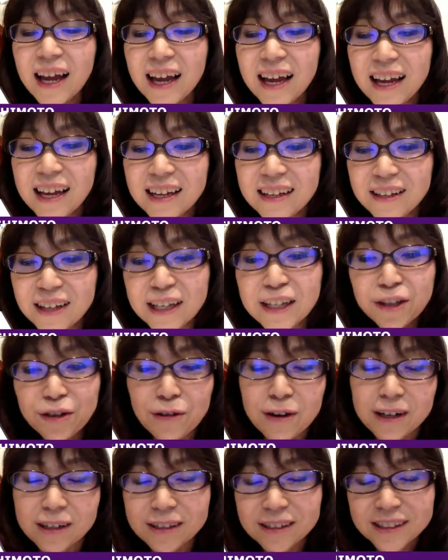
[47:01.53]
and in
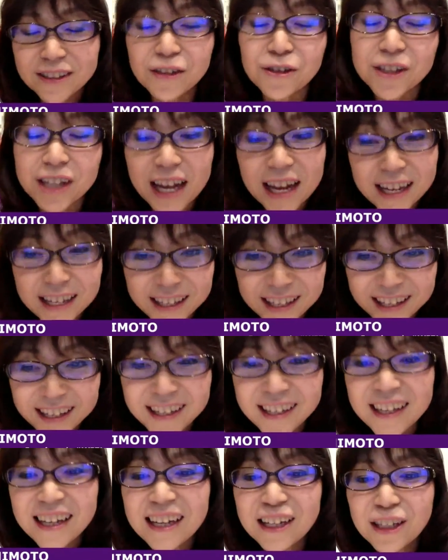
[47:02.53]
your
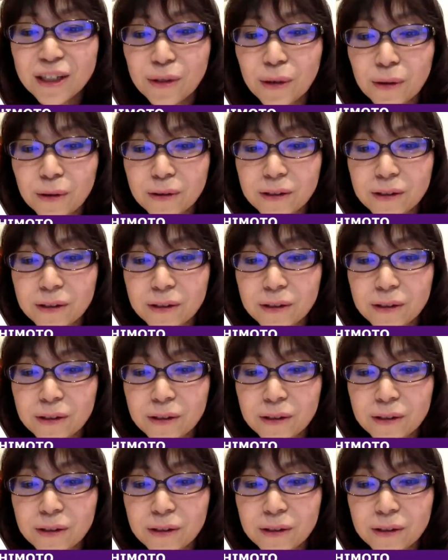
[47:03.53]
society. So